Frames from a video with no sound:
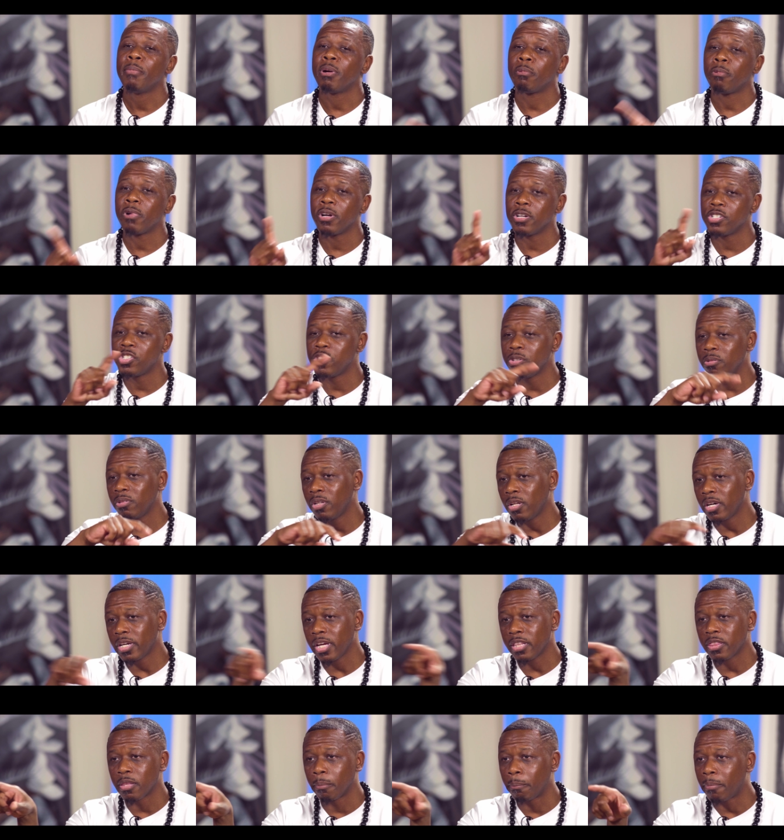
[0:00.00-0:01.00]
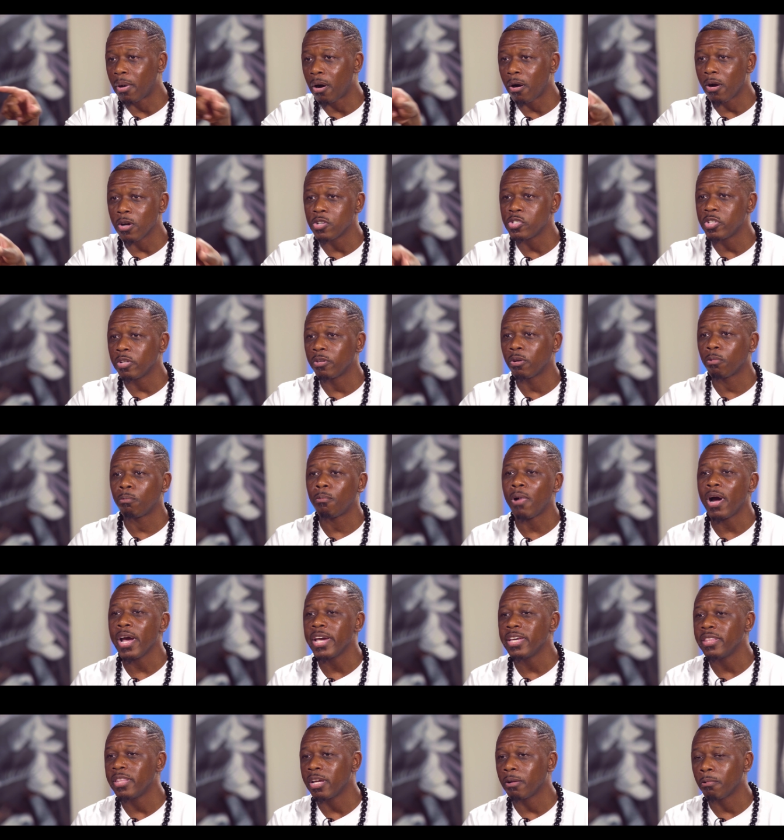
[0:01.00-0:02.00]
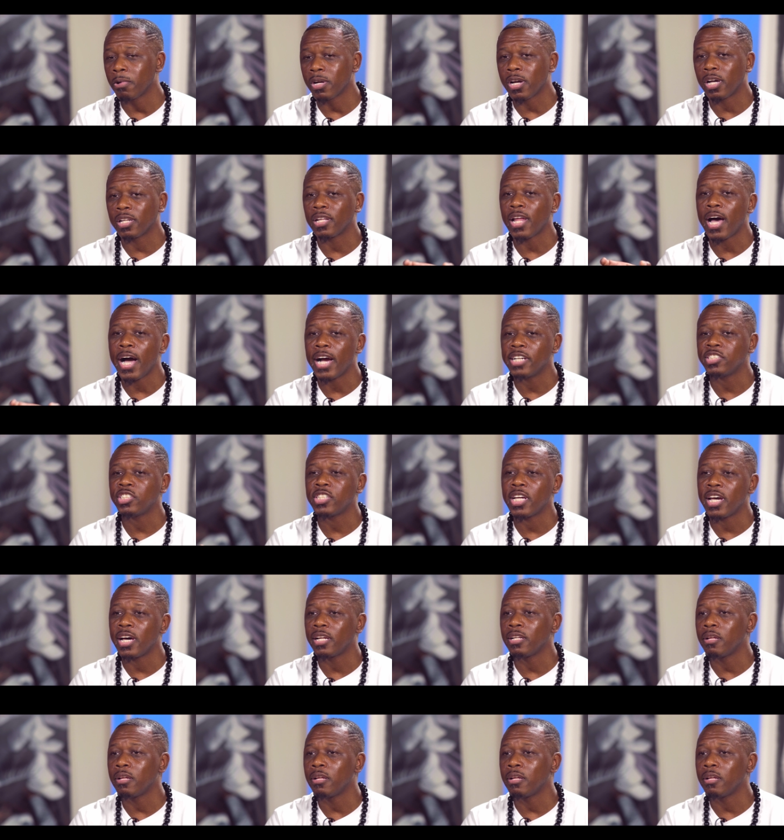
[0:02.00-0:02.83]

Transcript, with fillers: But whereas you look at the bars that are white, there were collaged